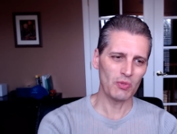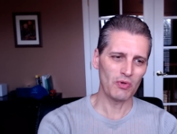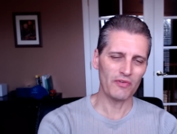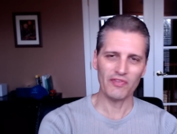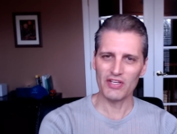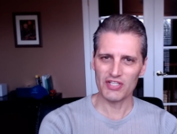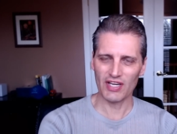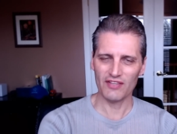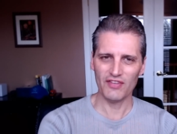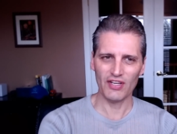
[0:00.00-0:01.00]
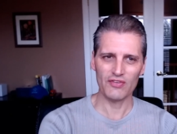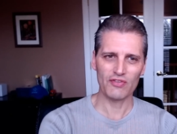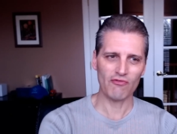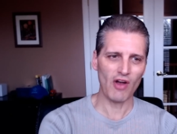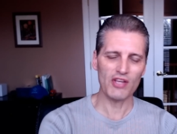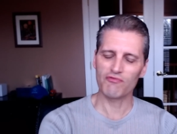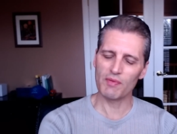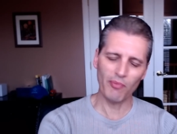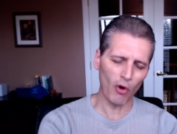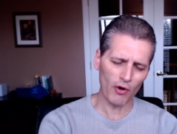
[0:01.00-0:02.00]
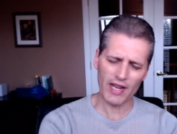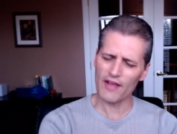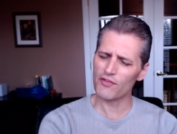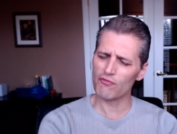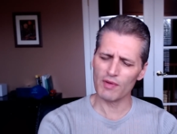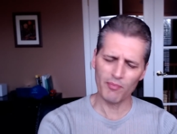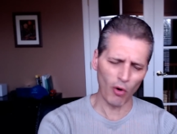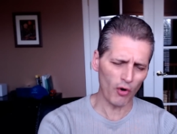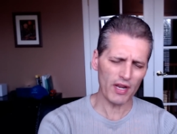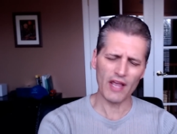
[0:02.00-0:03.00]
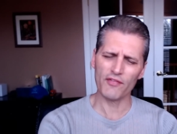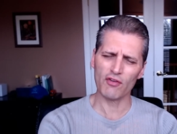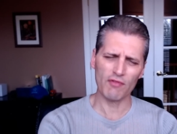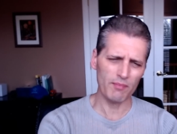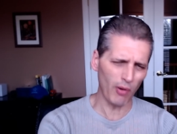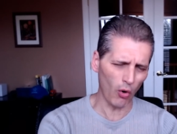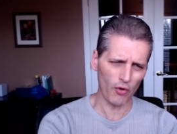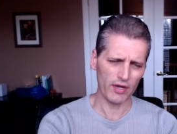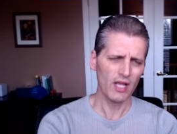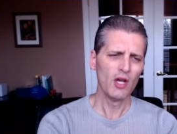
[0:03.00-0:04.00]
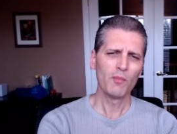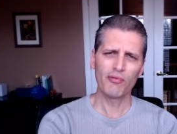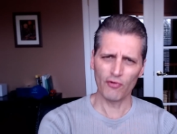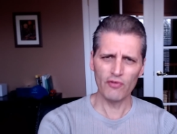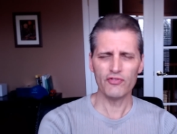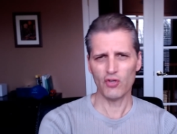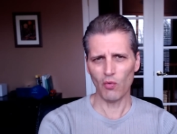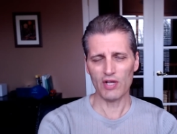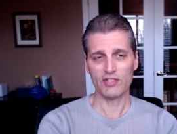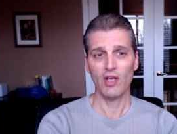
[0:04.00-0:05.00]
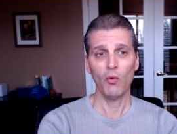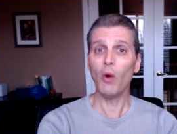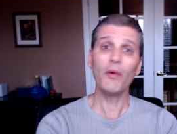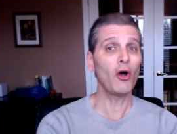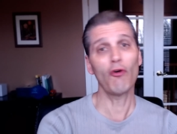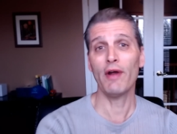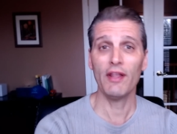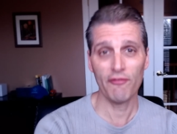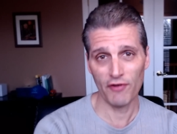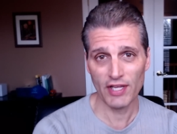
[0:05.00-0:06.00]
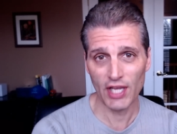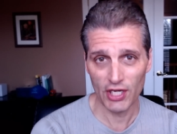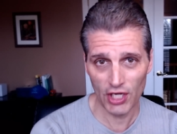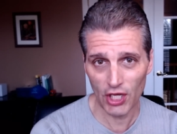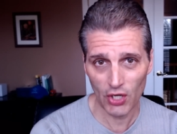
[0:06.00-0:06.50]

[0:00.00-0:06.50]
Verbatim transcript: Inflation continues to rise. Report after report after report proves to us what we already freaking knew,